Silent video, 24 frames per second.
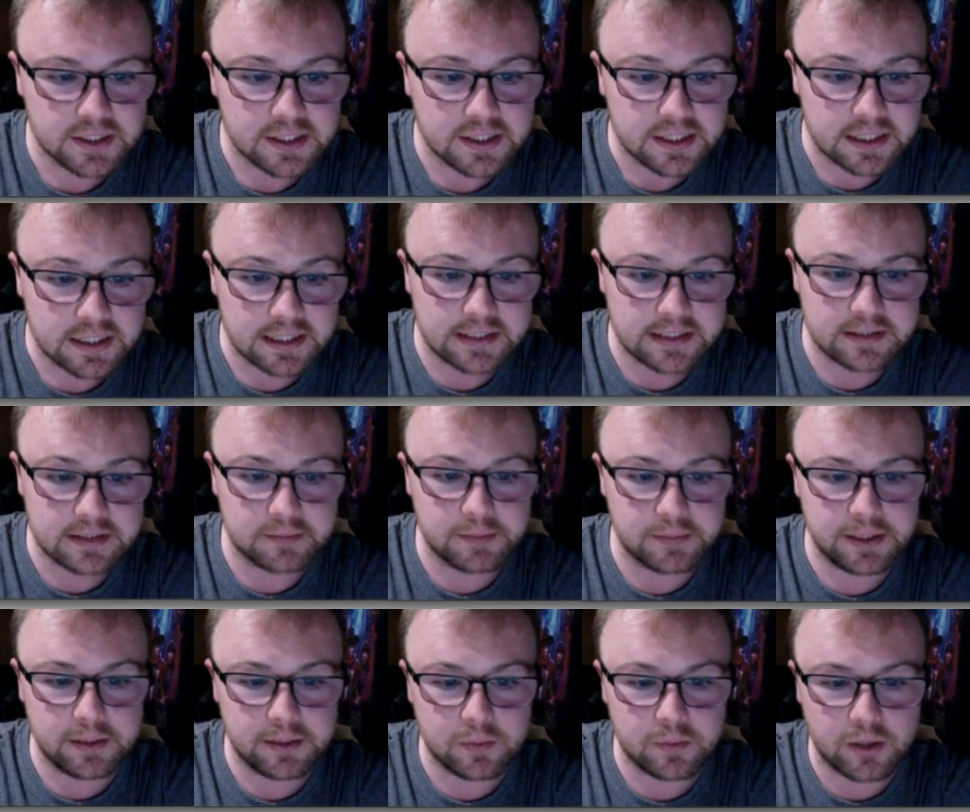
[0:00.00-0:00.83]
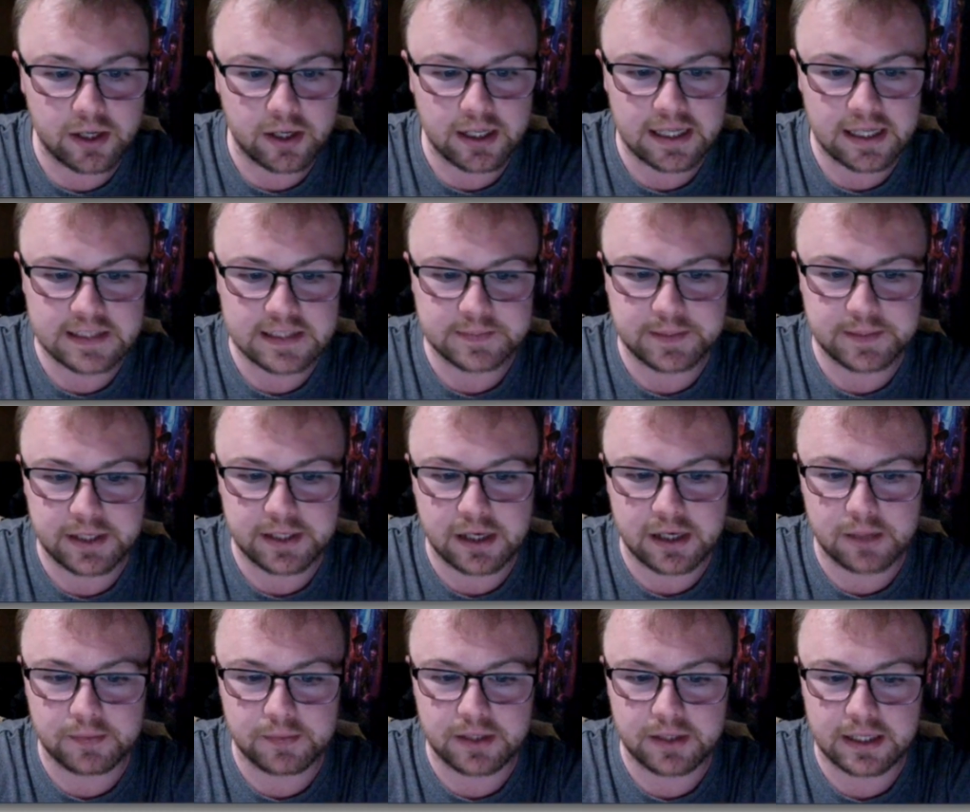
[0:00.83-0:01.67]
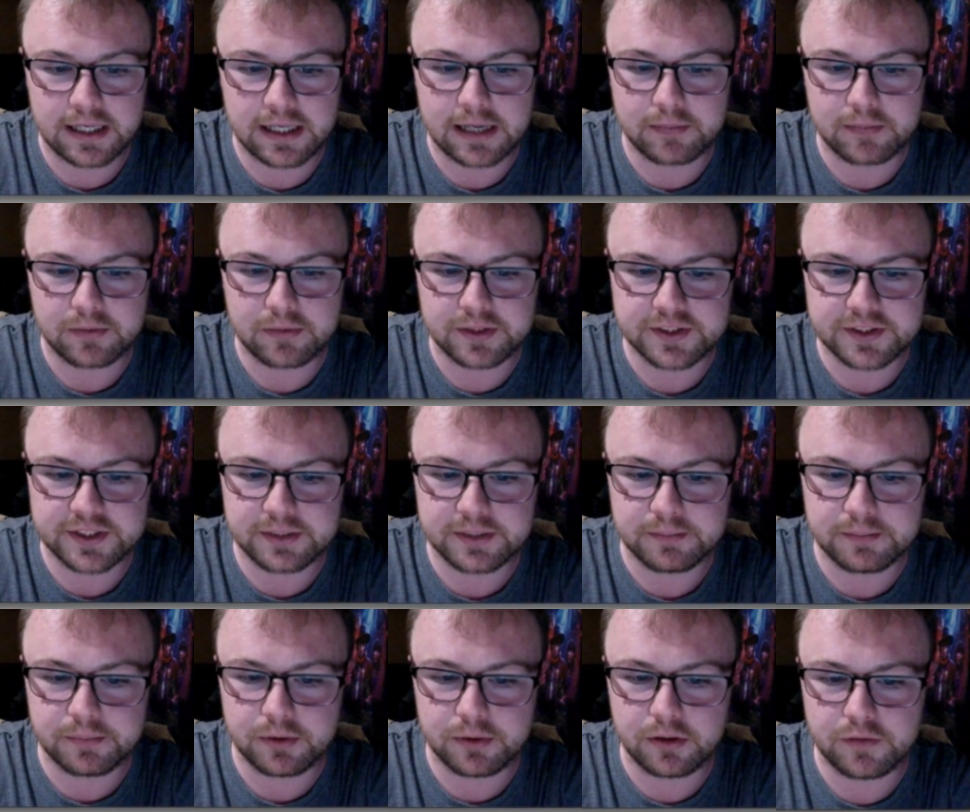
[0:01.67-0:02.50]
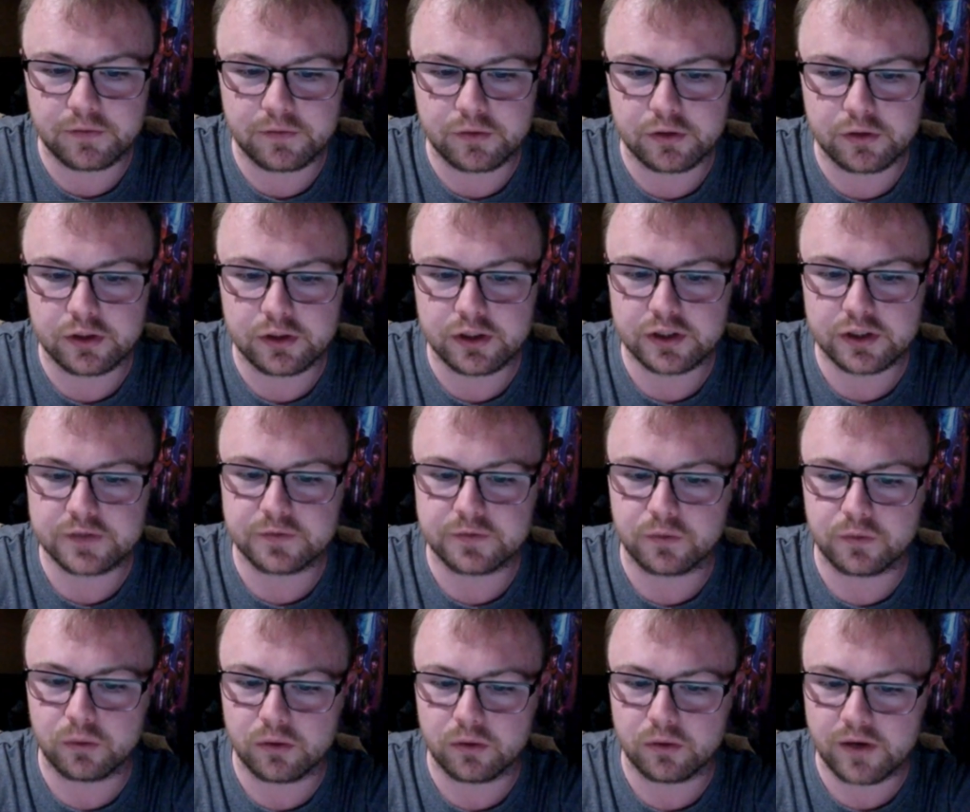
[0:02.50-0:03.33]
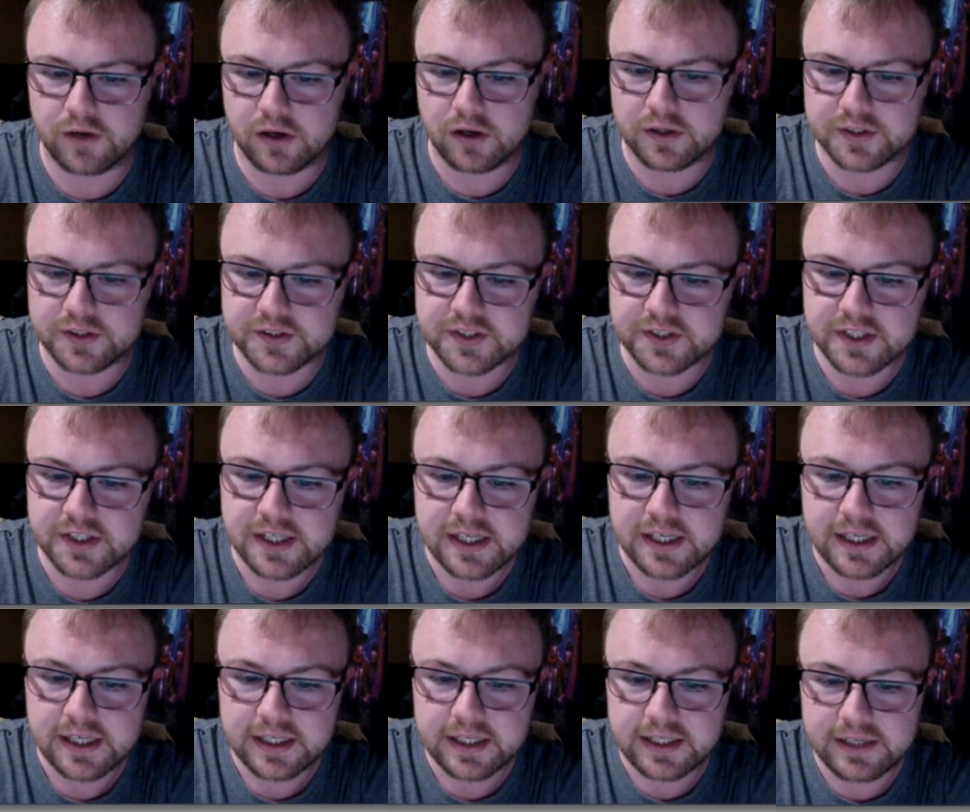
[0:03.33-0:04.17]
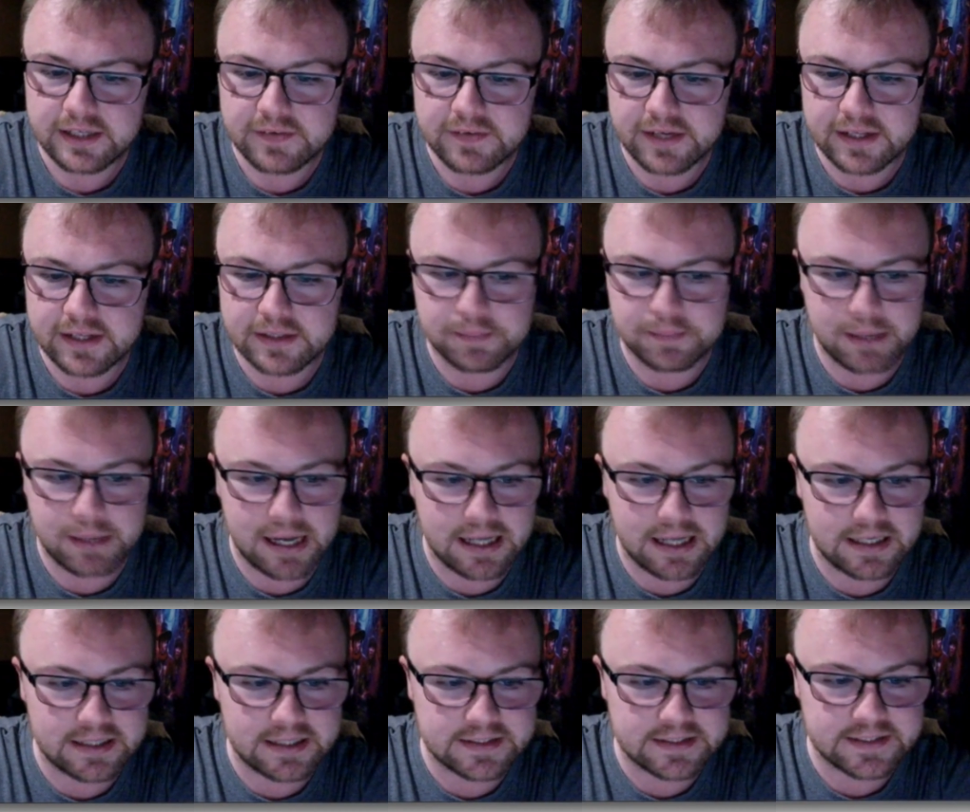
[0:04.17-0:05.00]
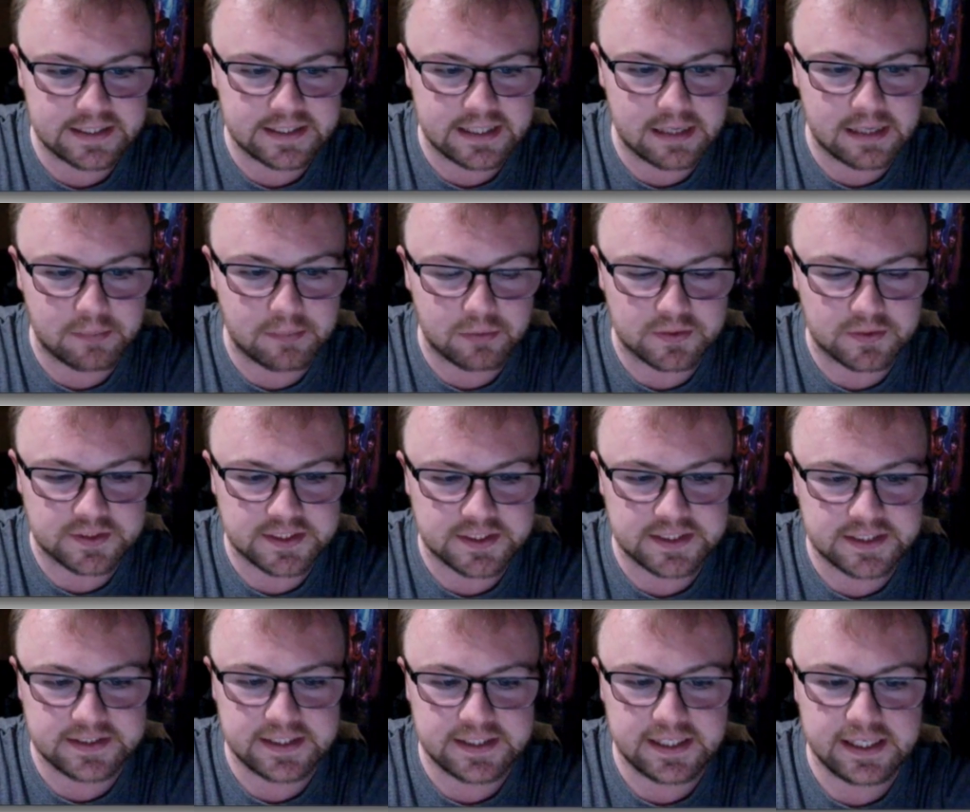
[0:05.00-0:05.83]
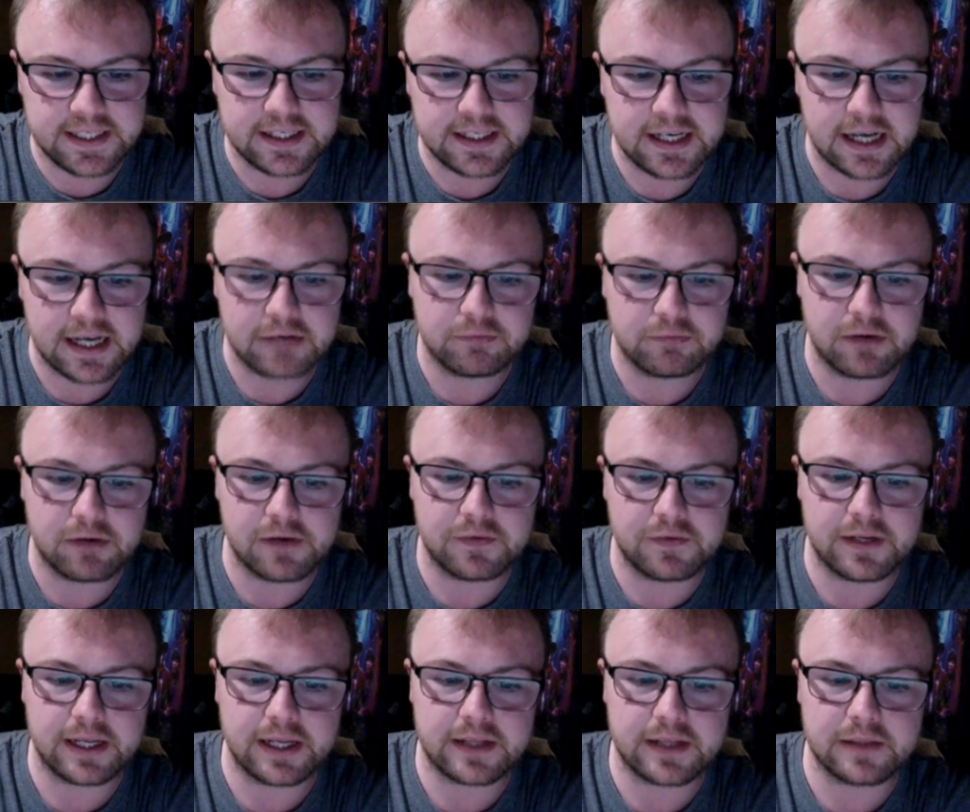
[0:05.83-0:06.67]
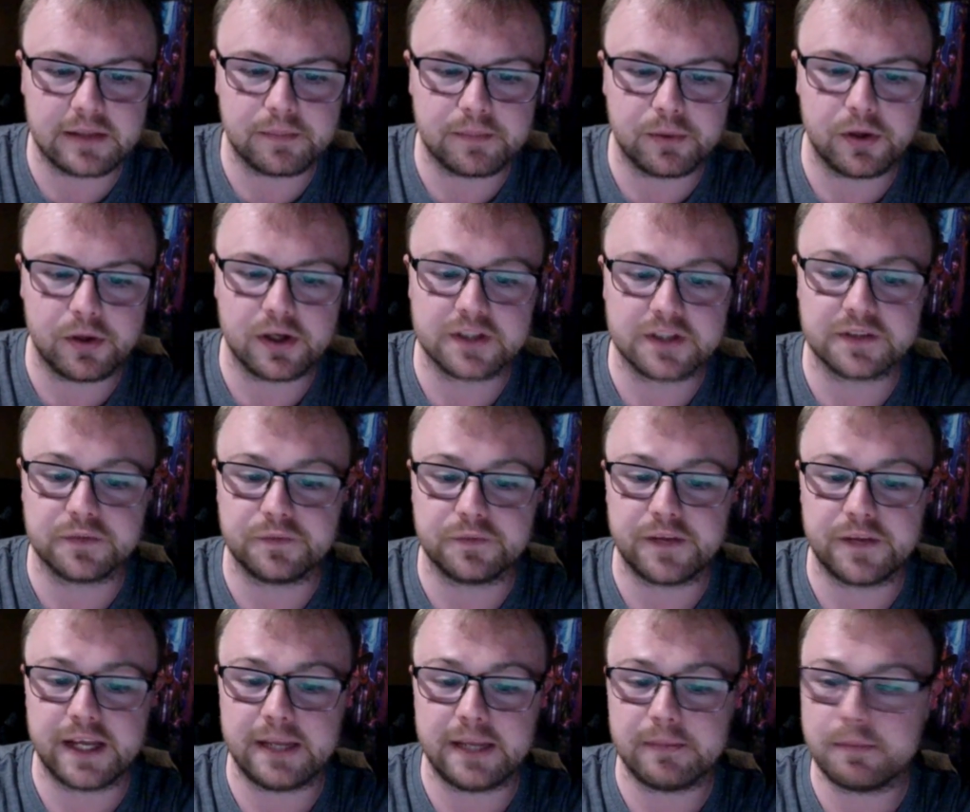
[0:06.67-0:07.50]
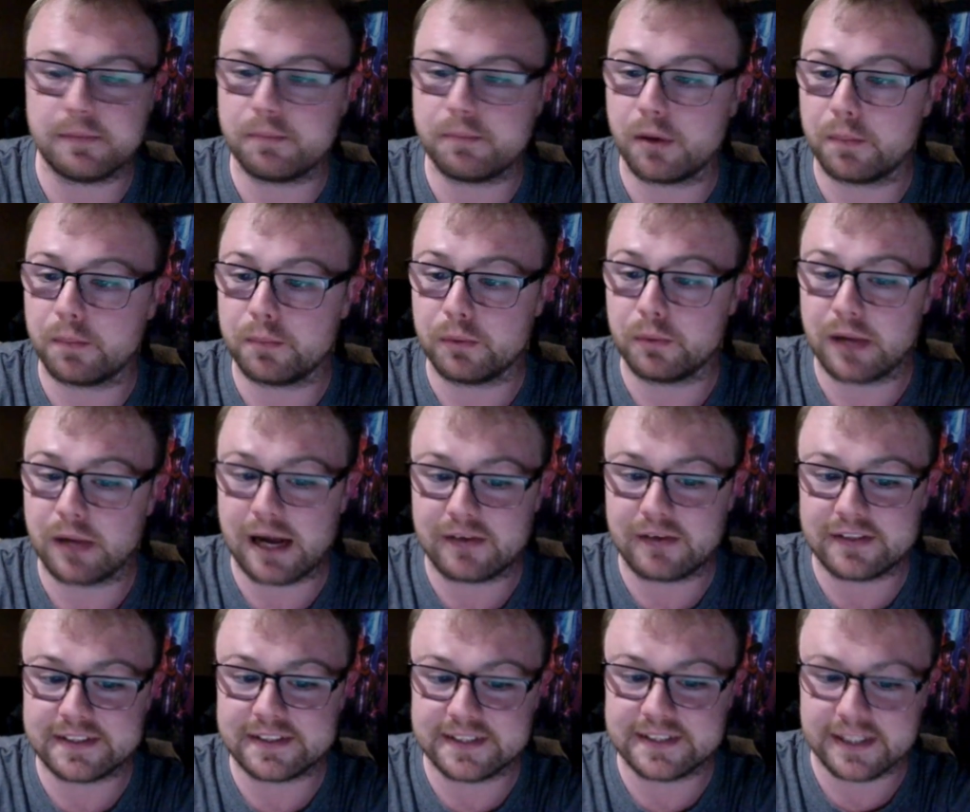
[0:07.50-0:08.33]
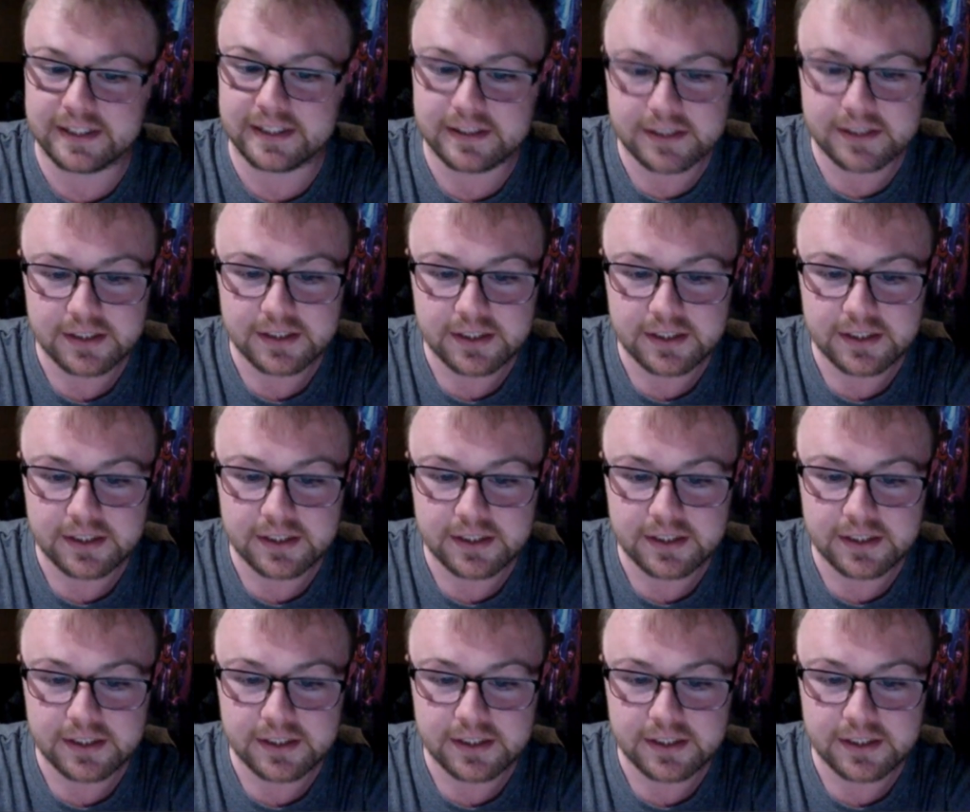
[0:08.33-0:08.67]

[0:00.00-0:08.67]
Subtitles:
Glinda, meanwhile, has become the glamorous symbol of goodness for all of Oz, living at the palace in Emerald City and reveling in the perks of fame and popularity.